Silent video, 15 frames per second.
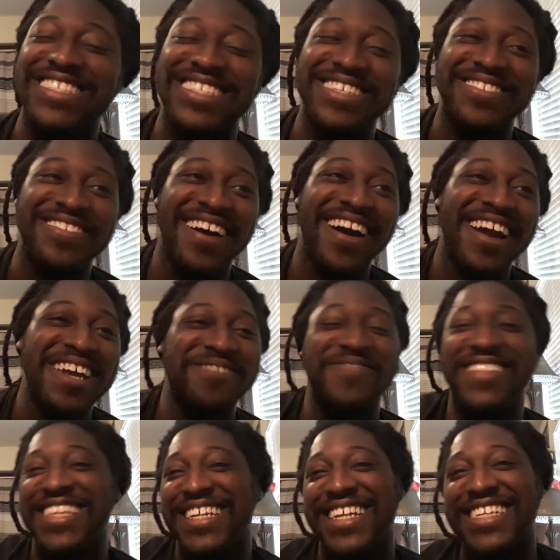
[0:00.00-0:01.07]
So, alright,
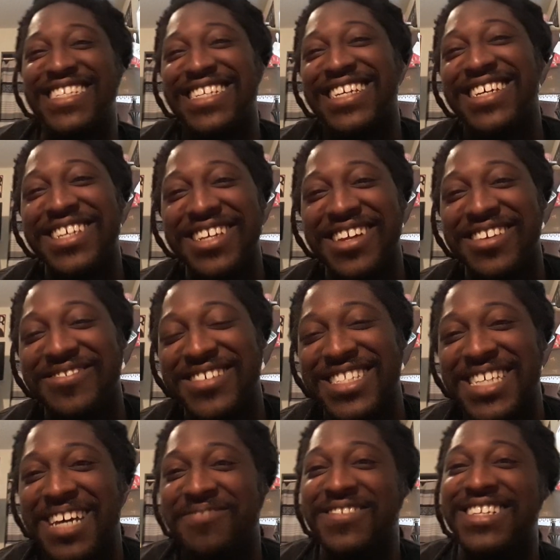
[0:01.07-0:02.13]
Mythic Nation, y'all know what
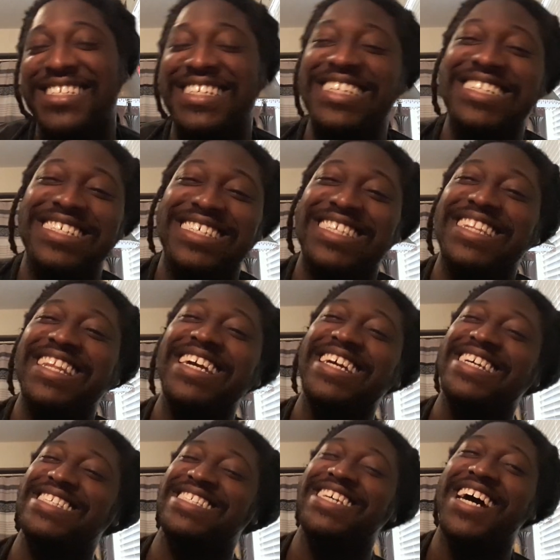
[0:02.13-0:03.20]
time it is. It is link
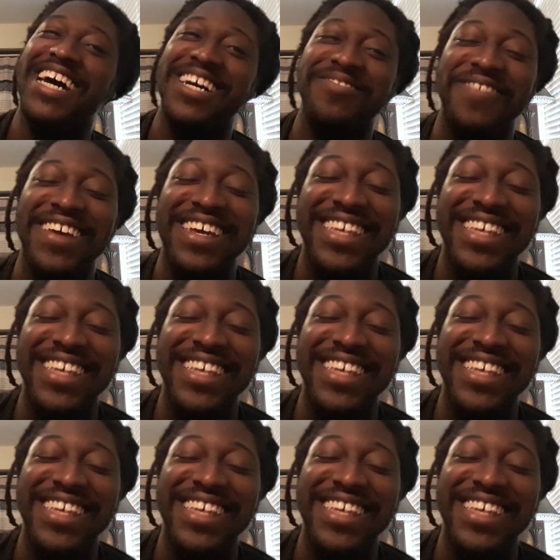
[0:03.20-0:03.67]
time.